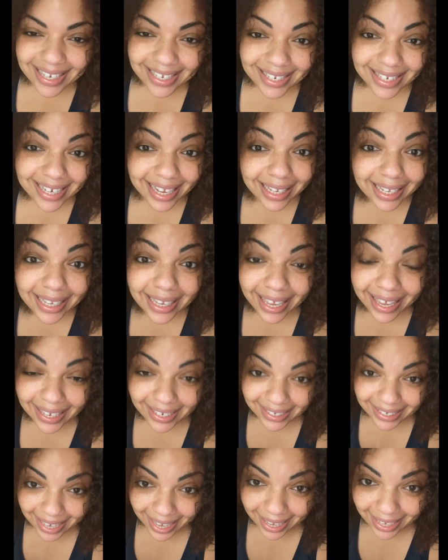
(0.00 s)

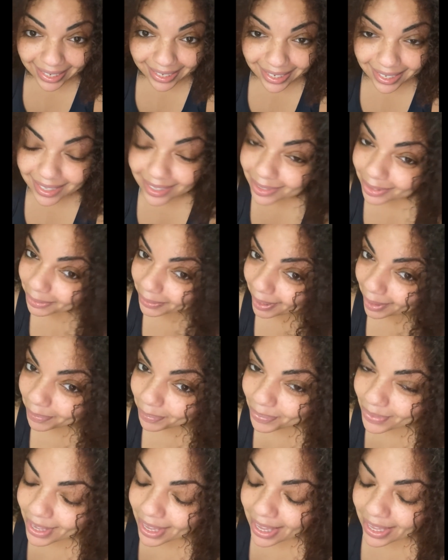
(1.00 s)
Delegate tasks, okay?
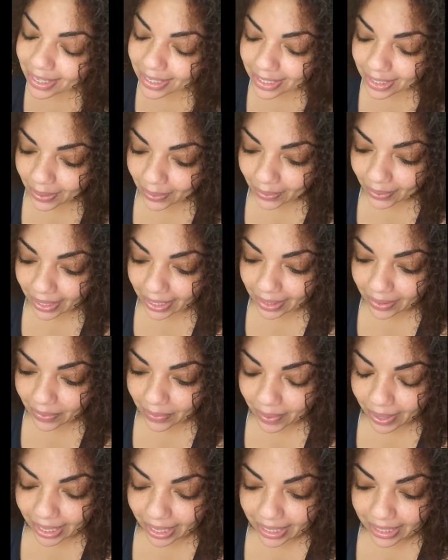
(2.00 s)
So
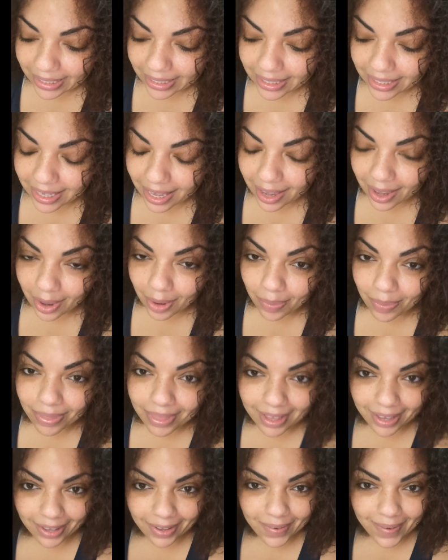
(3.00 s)
anyways,
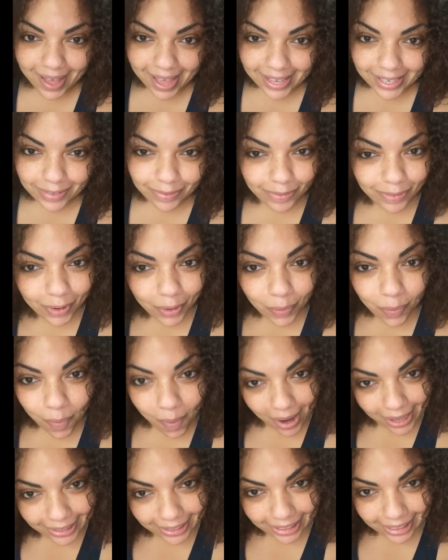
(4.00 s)
thank you guys for
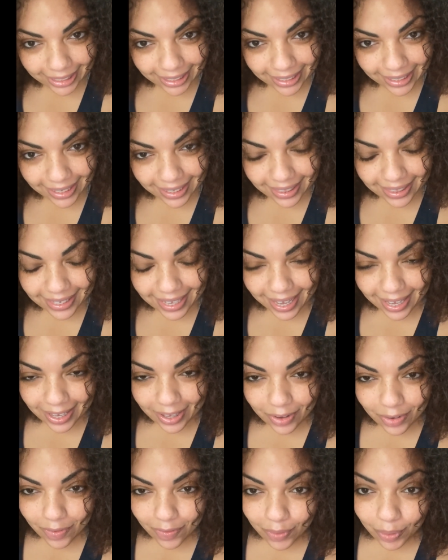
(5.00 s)
watching. Thank
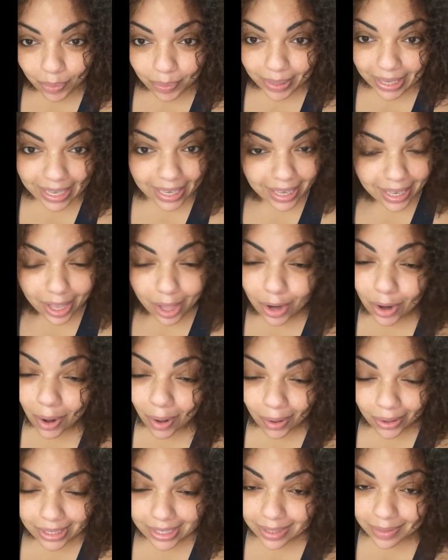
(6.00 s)
you for being an
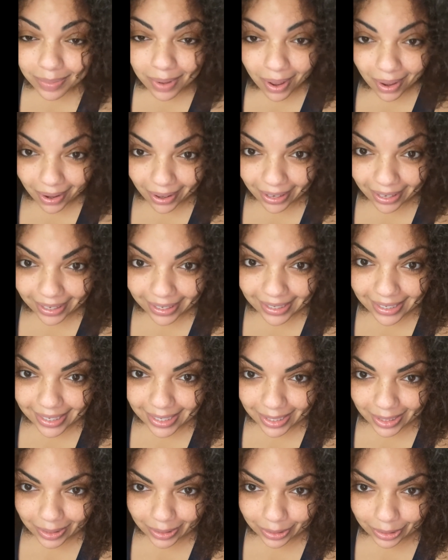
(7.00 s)
awesome audience
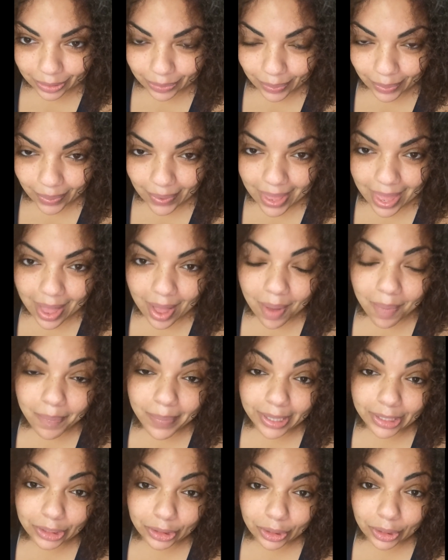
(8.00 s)
as usual.
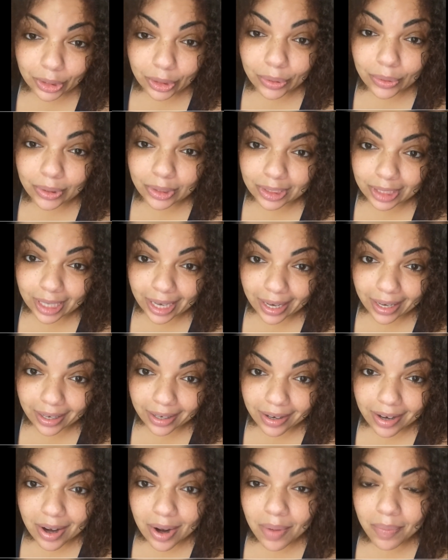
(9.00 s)
Make sure you
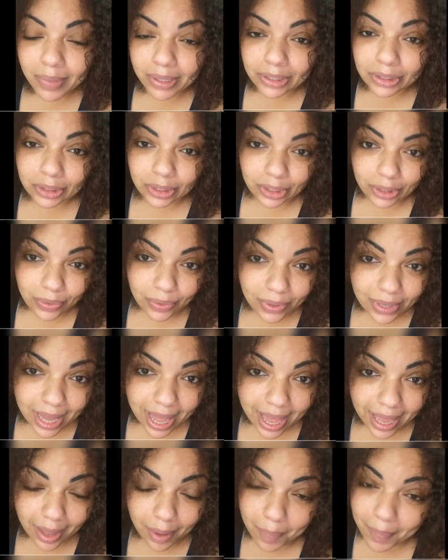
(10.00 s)
share, make sure you
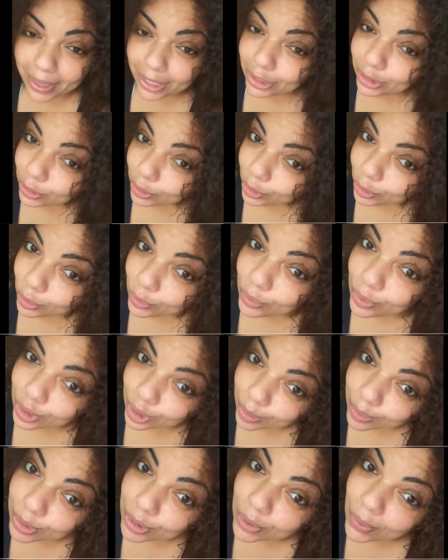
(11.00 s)
like, make sure you
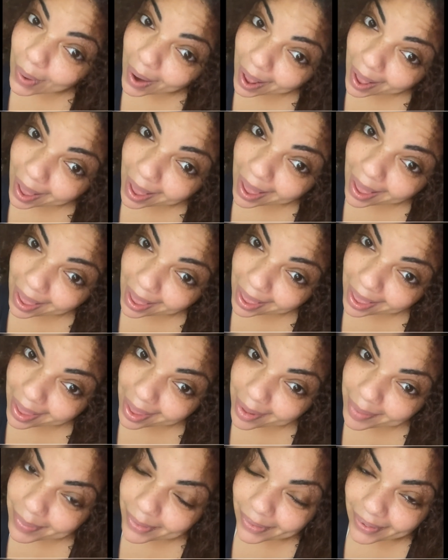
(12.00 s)

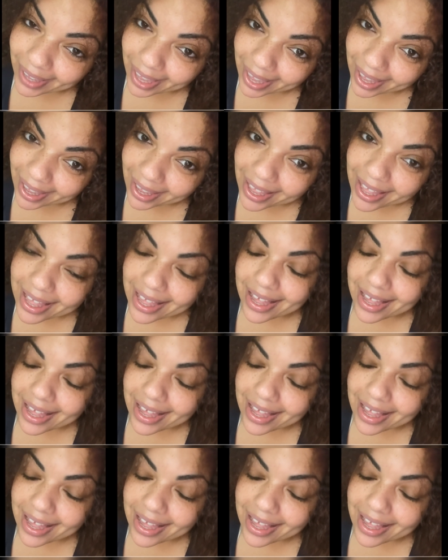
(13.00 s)
subscribe, okay?